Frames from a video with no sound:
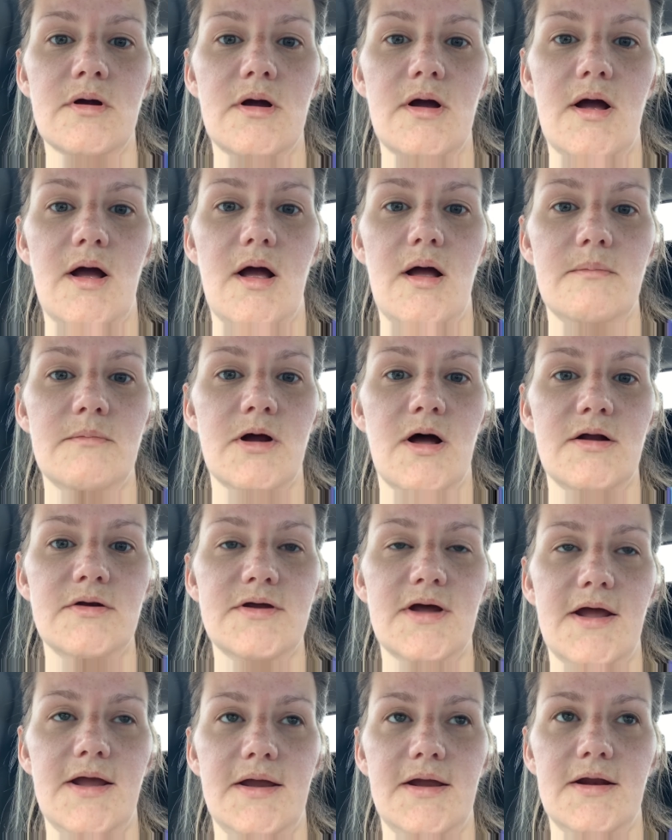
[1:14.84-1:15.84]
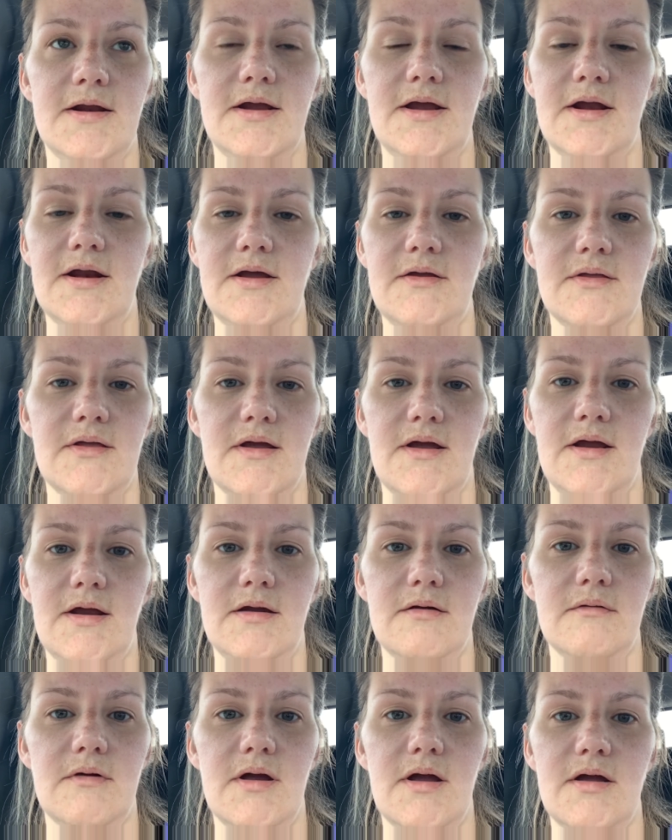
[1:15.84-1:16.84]
I'm not taking
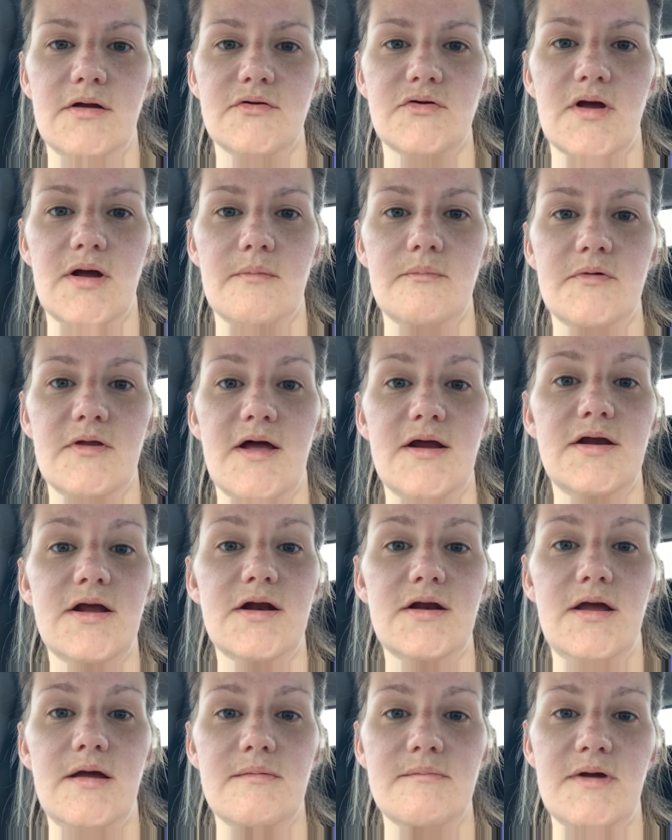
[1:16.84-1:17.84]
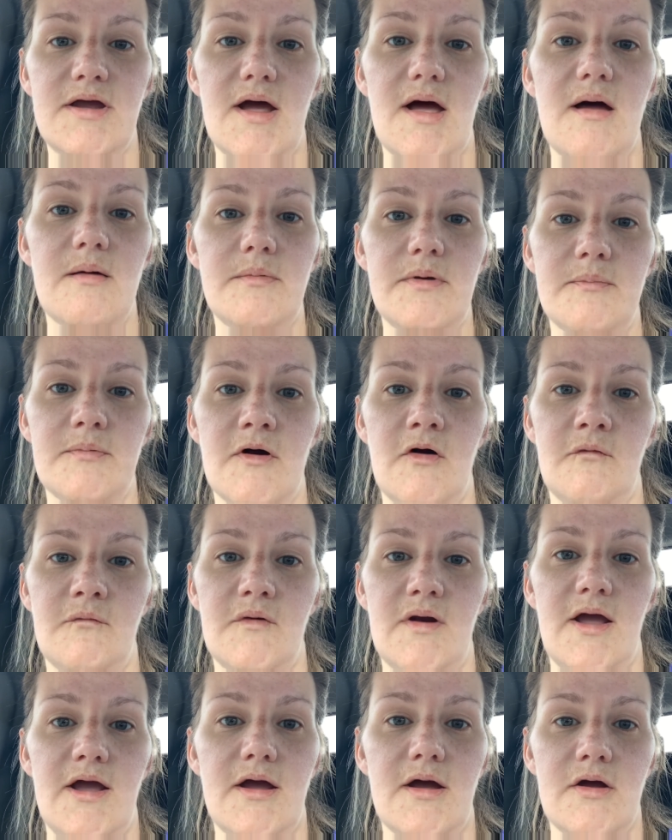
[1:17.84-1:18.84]
anything except they did give me ibuprofen
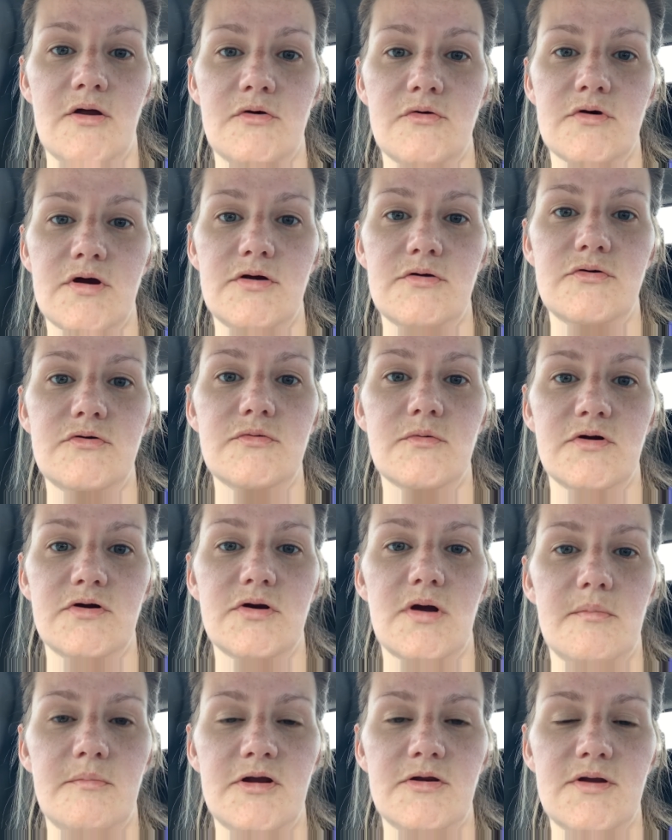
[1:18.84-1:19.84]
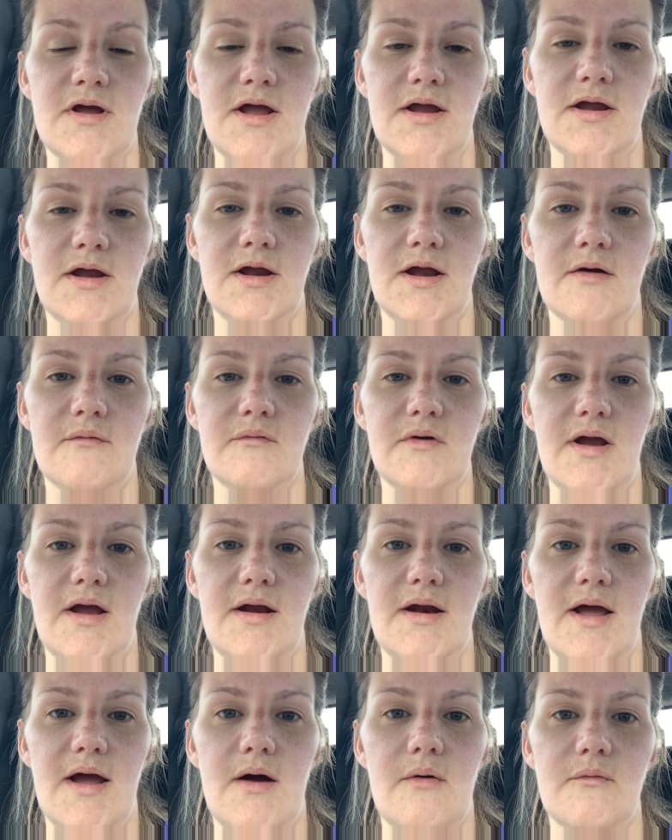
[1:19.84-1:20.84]
800s, which I've been taking every eight
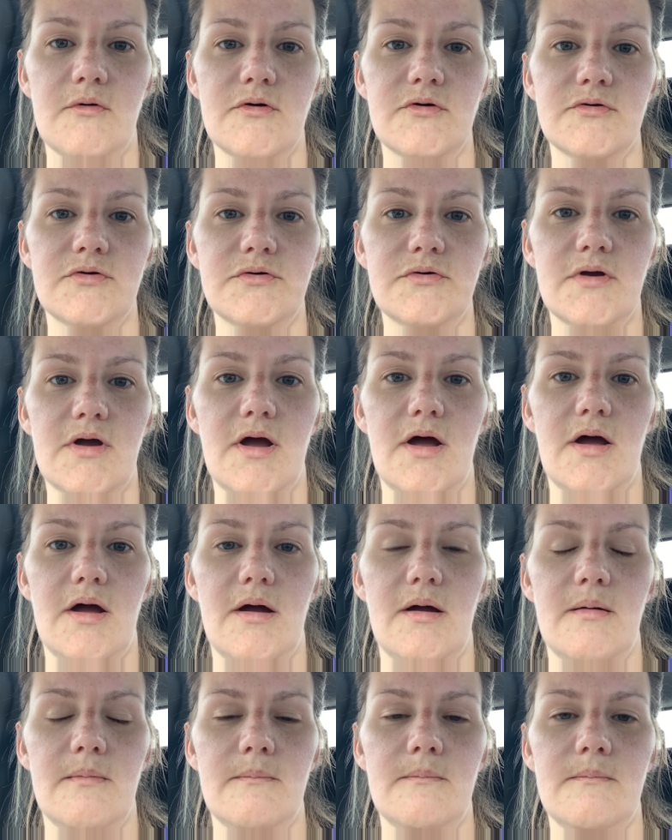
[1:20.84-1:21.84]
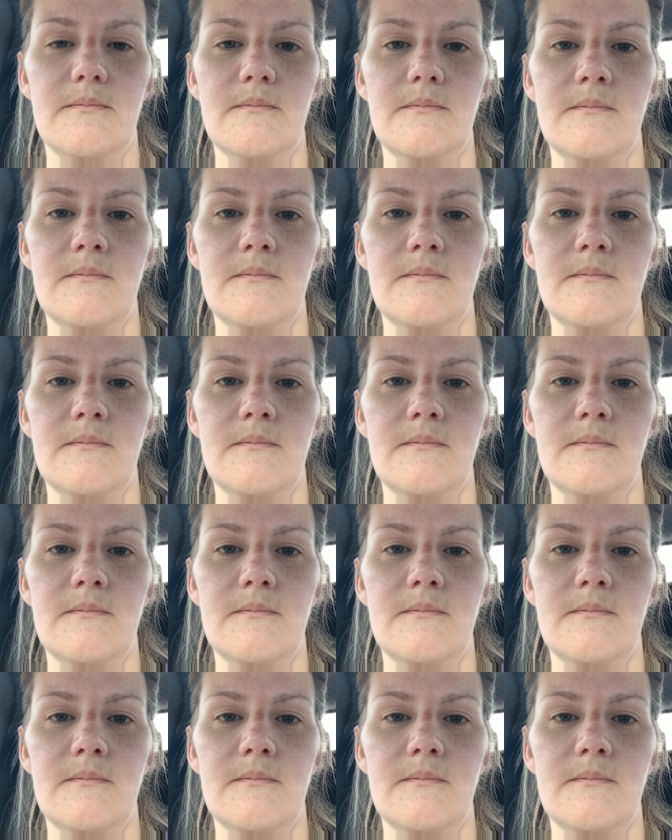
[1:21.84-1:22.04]
hours, um,